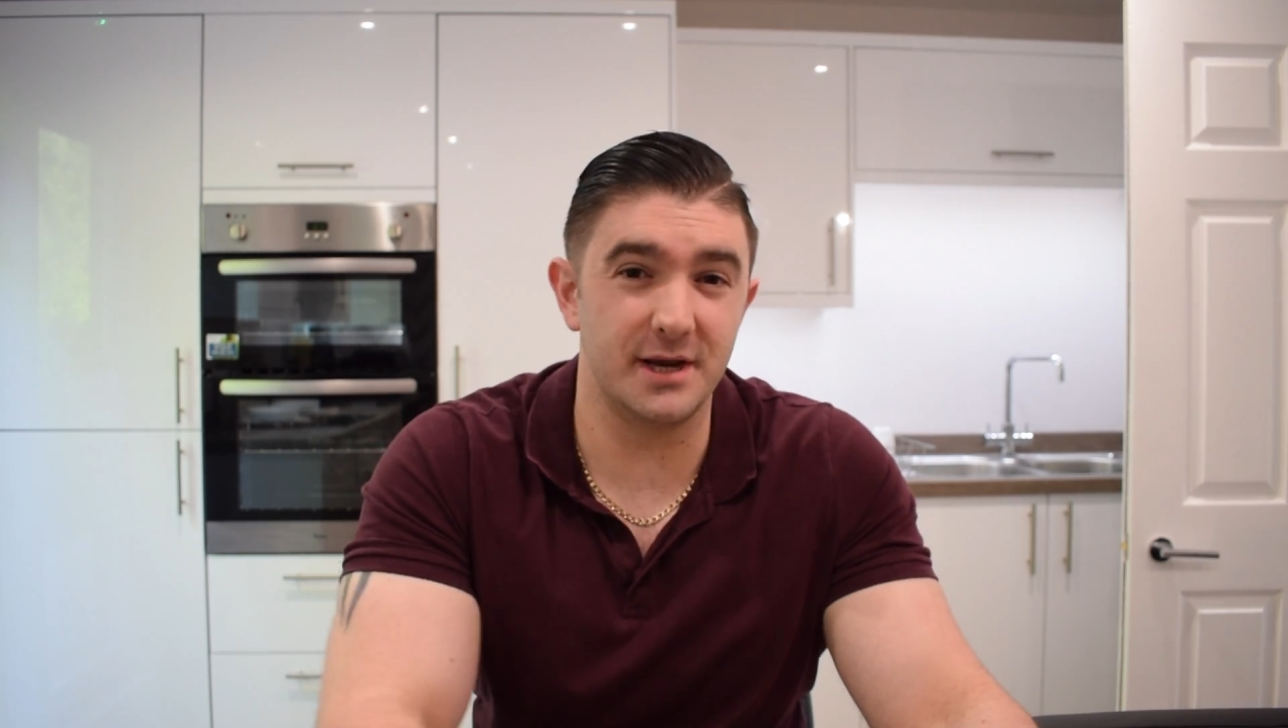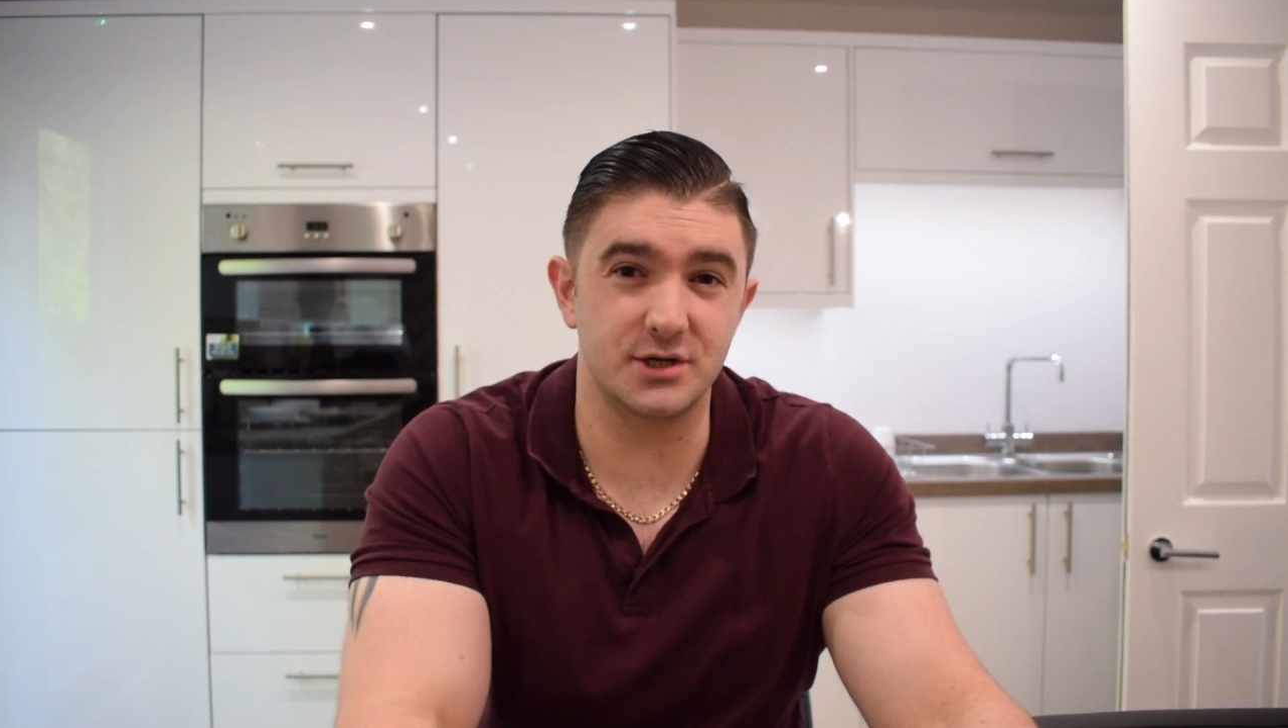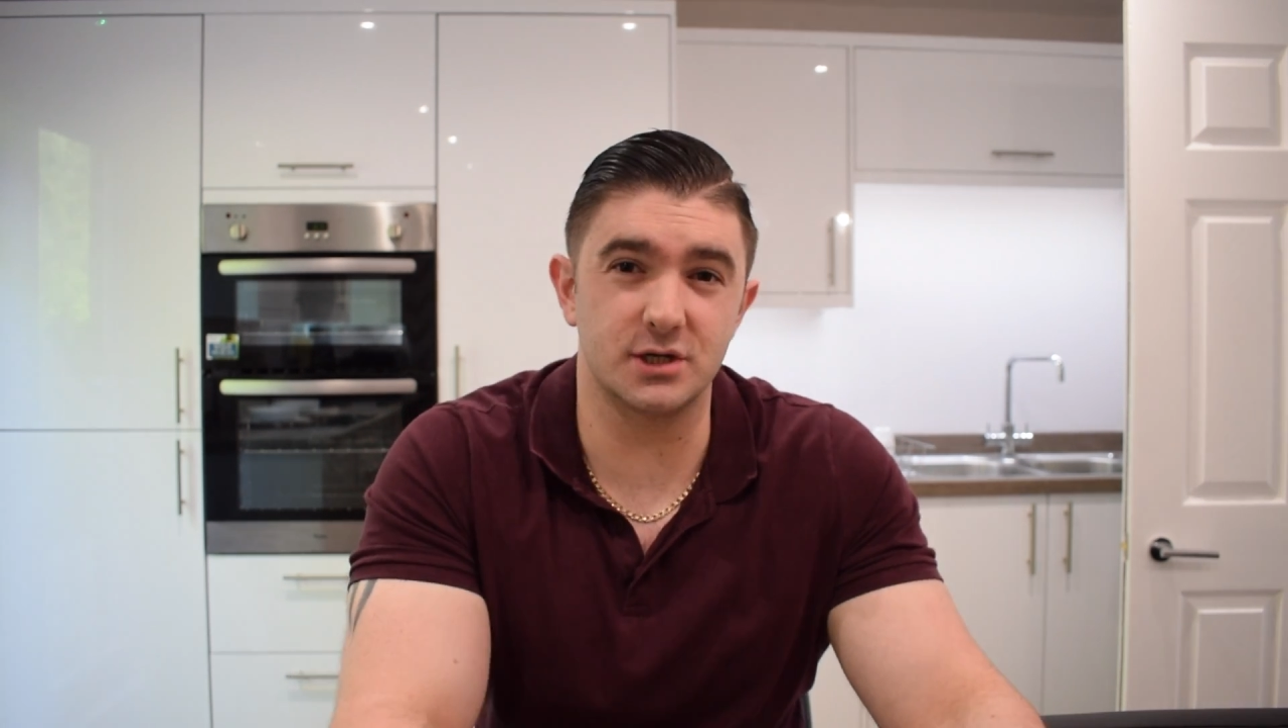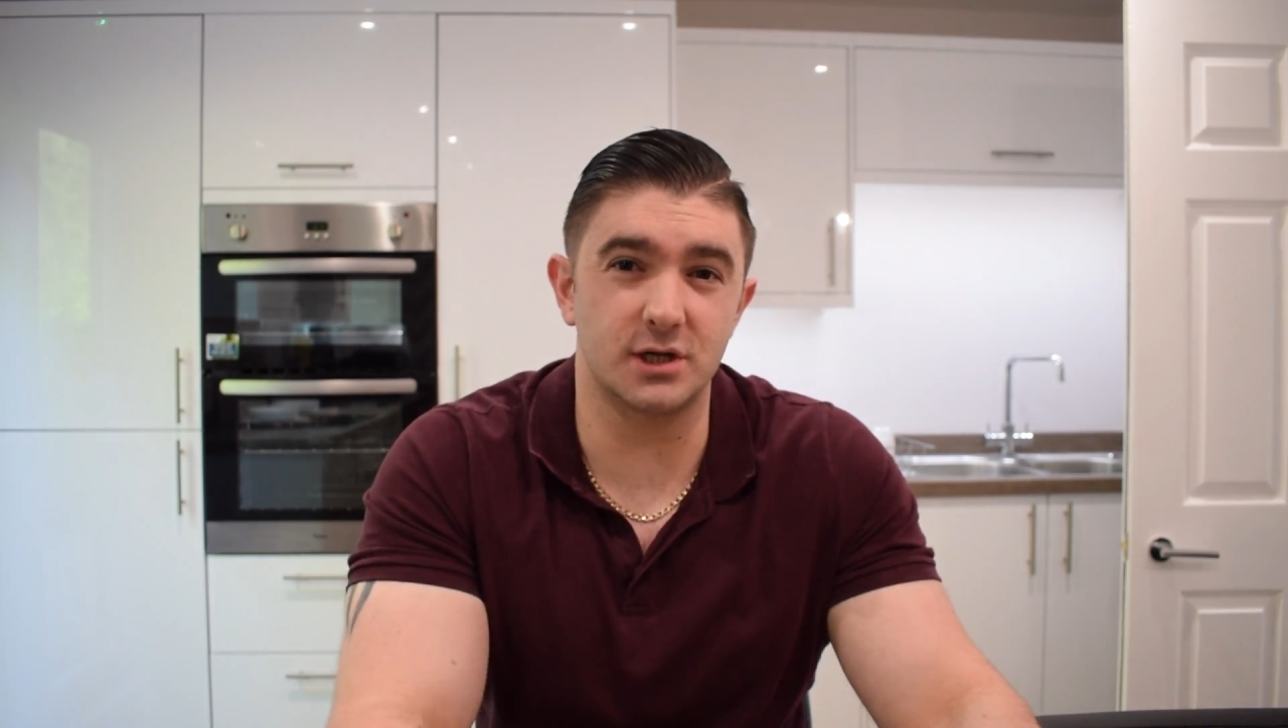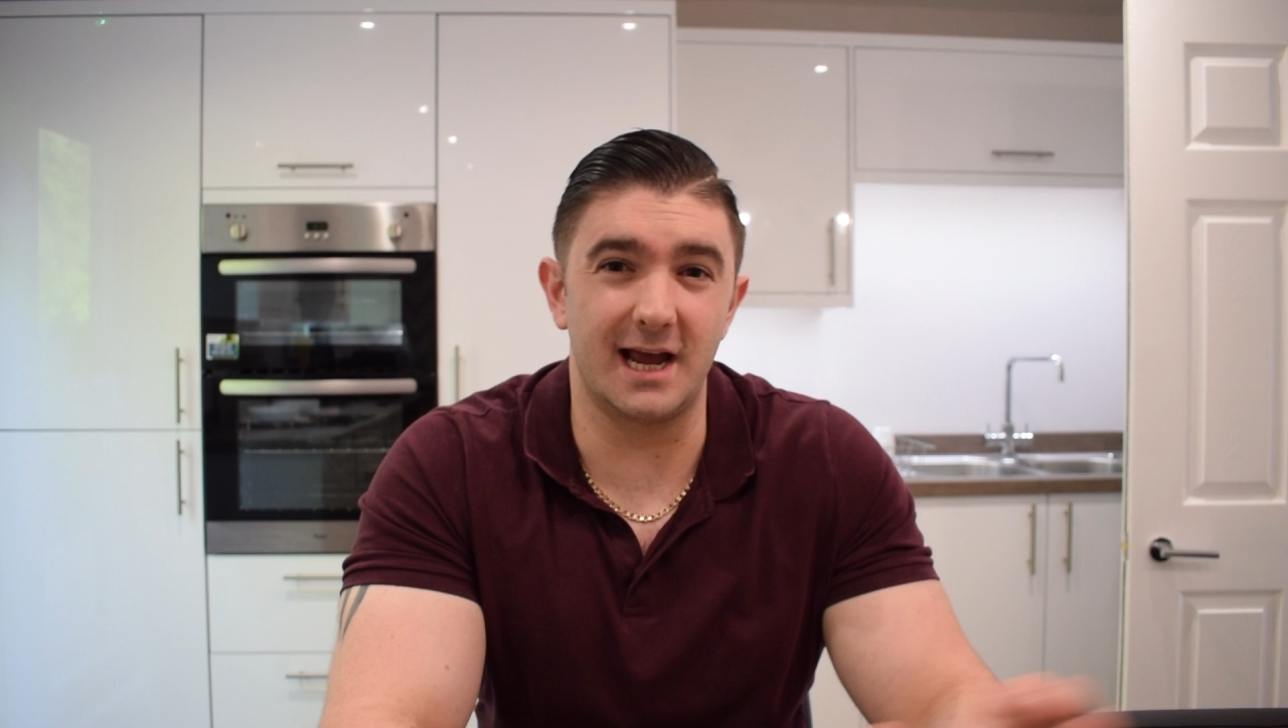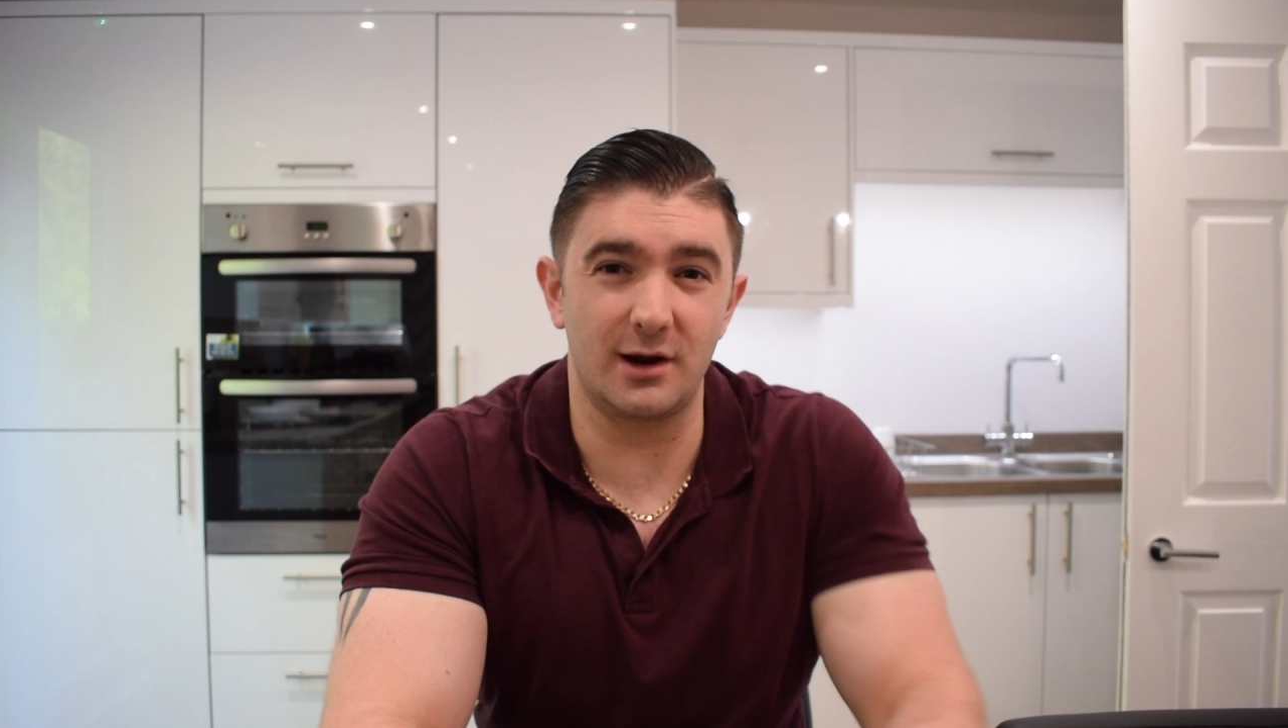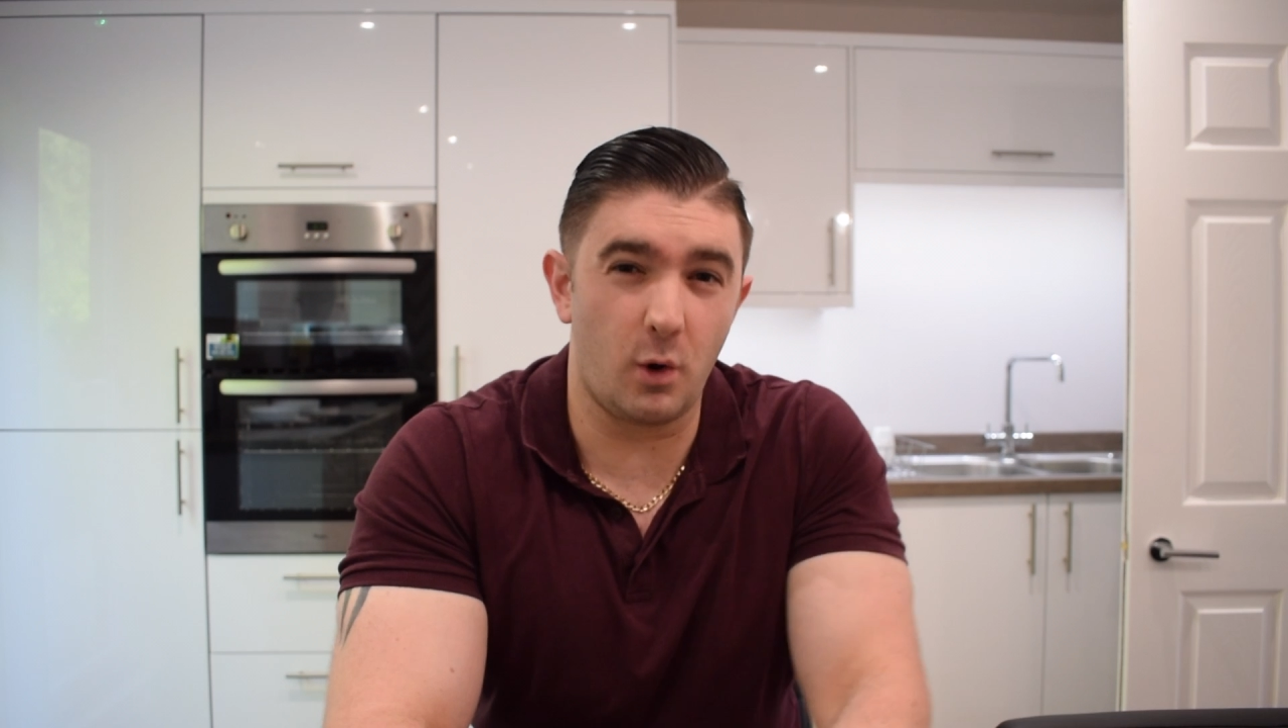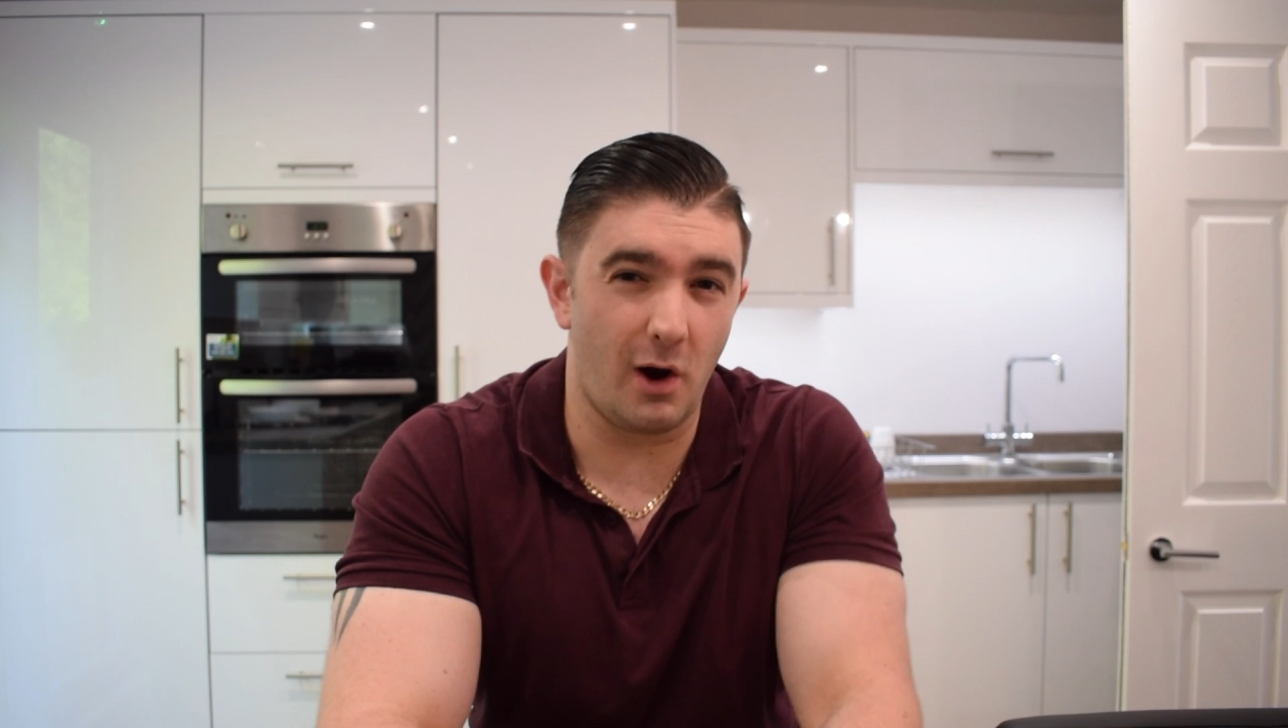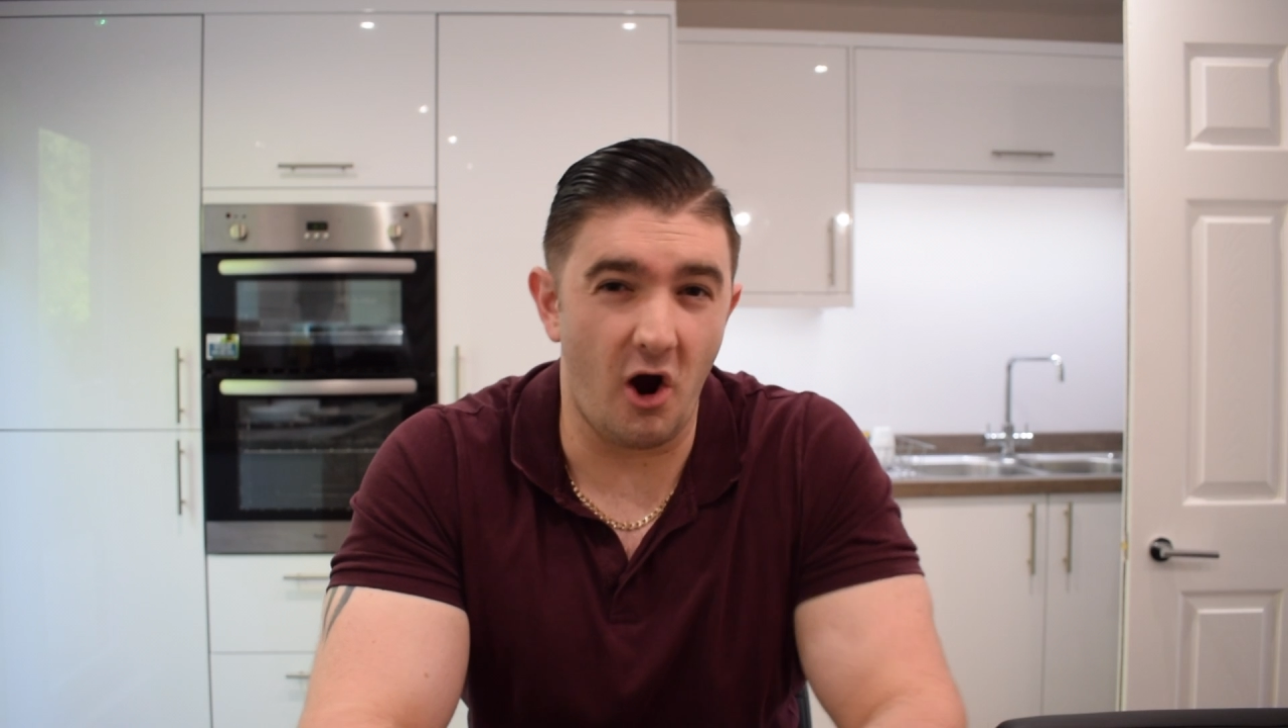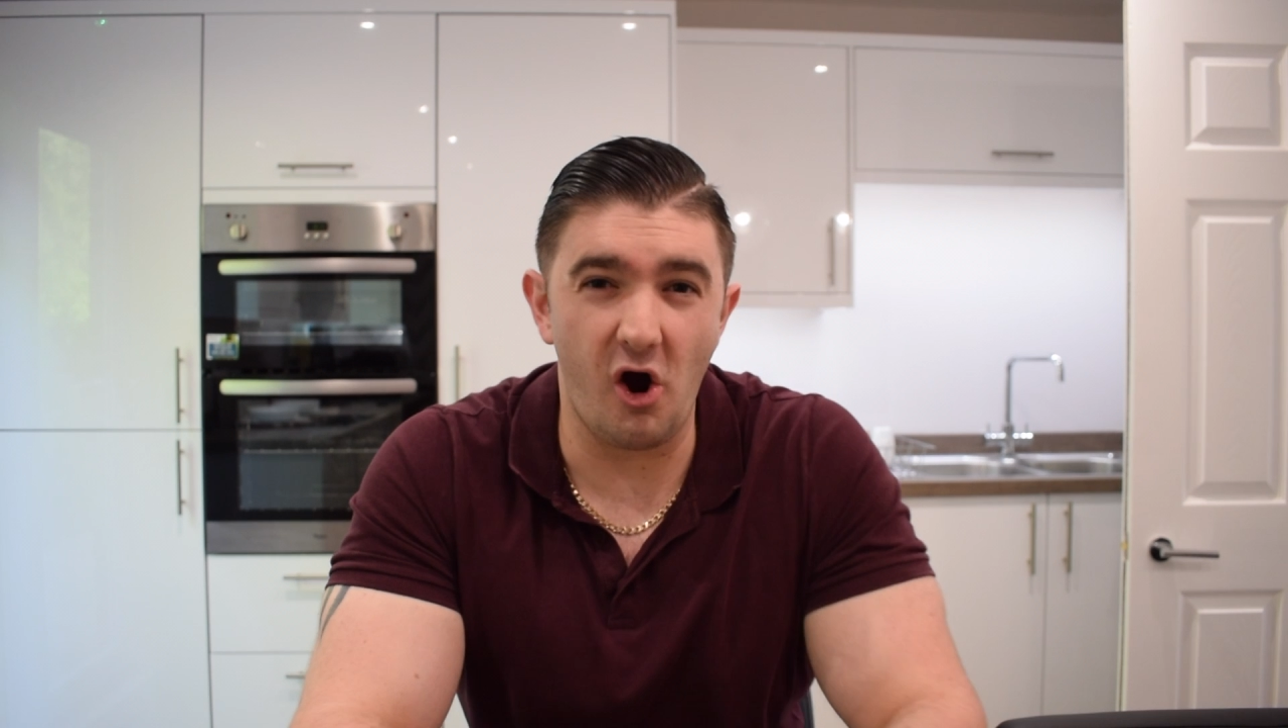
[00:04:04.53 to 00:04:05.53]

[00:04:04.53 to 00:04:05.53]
pictures at quite